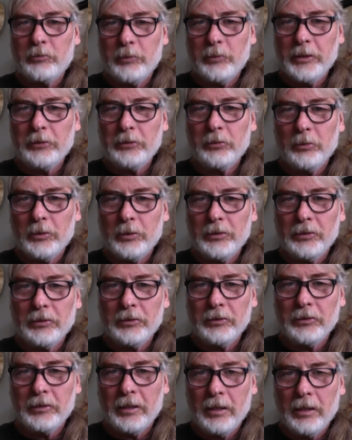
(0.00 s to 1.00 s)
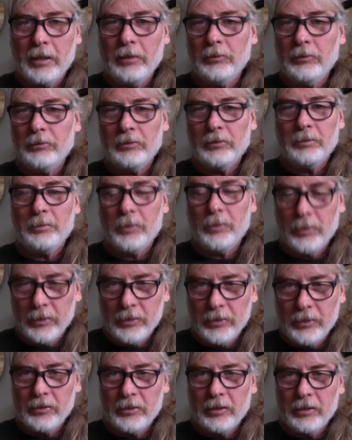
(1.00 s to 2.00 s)
resources and close their
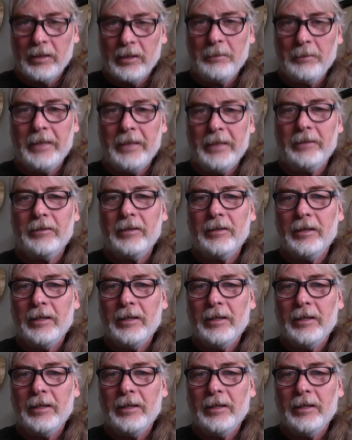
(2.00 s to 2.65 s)
borders and limit